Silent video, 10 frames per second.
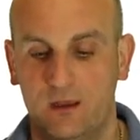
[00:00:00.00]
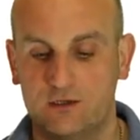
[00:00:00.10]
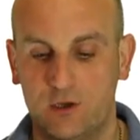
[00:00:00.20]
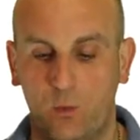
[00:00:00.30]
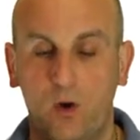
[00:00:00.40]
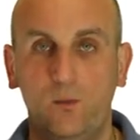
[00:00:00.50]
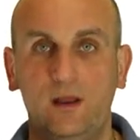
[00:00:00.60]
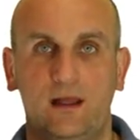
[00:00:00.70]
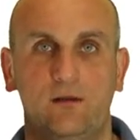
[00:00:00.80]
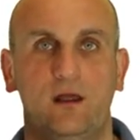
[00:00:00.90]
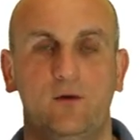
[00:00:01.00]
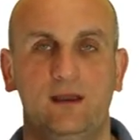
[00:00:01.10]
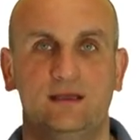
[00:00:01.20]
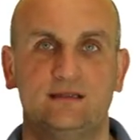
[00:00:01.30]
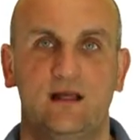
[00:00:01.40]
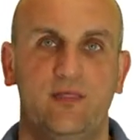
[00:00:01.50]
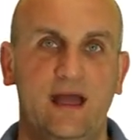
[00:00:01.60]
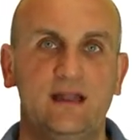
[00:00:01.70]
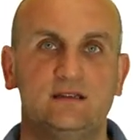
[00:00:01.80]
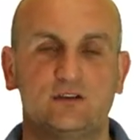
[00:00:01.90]
So what we now know is that
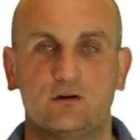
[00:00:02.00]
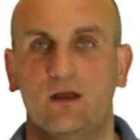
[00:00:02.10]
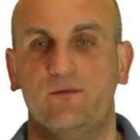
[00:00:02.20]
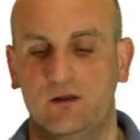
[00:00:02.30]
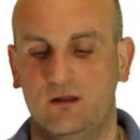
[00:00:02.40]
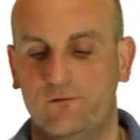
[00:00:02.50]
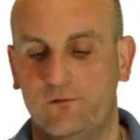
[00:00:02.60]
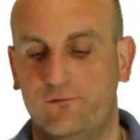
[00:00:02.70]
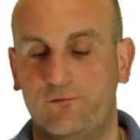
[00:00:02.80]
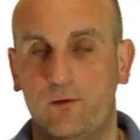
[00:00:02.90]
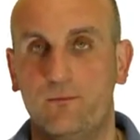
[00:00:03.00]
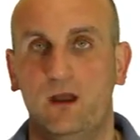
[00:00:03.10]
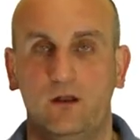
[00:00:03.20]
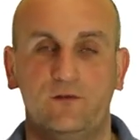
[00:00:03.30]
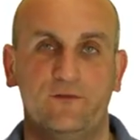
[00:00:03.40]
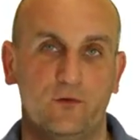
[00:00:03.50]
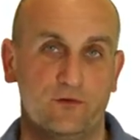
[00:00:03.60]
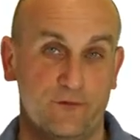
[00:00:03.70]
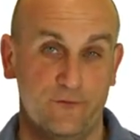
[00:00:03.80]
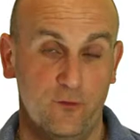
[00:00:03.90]
that describes an interval from minus 4
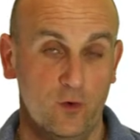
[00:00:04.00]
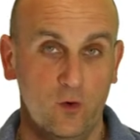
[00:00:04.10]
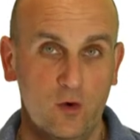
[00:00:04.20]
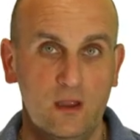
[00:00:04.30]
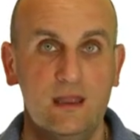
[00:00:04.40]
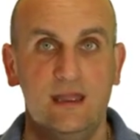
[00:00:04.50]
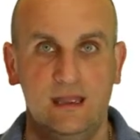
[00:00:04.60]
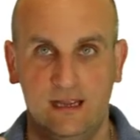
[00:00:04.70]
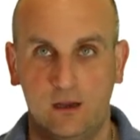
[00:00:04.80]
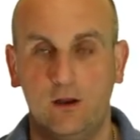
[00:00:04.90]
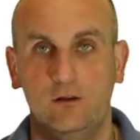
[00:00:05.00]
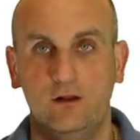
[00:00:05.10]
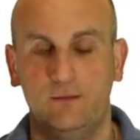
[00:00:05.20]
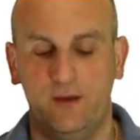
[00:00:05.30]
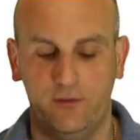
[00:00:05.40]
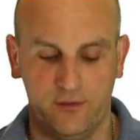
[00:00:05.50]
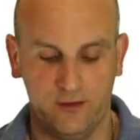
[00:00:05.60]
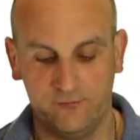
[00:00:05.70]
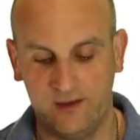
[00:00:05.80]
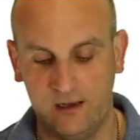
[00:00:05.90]
to 4, including both of
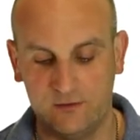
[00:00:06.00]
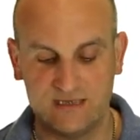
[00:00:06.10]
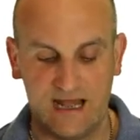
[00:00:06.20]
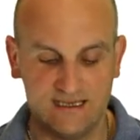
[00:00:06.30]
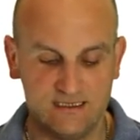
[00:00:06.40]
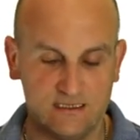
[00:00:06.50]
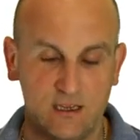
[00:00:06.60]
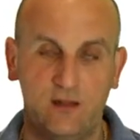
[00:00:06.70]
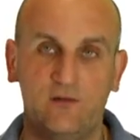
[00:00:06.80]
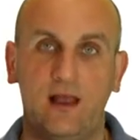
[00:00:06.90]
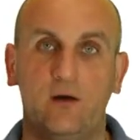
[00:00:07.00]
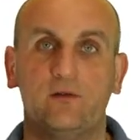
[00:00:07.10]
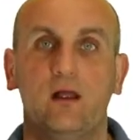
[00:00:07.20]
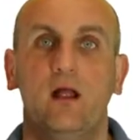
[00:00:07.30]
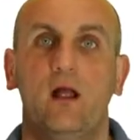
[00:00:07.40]
those values. And as it turns out,